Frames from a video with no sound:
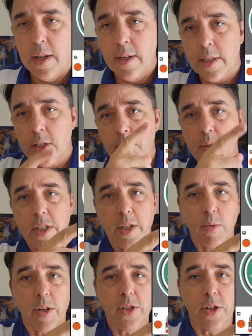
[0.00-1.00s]
This was the
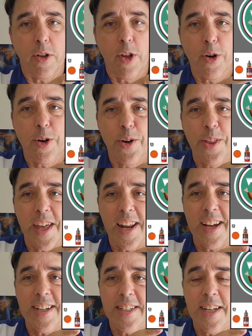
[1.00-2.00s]
original logo that I
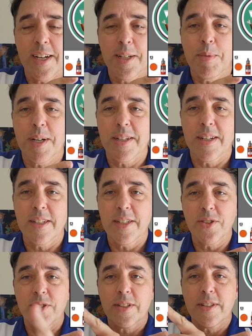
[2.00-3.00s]
had done, but
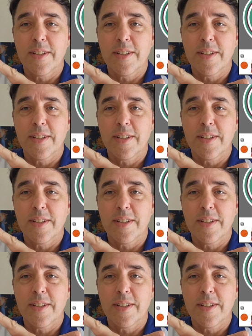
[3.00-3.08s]
just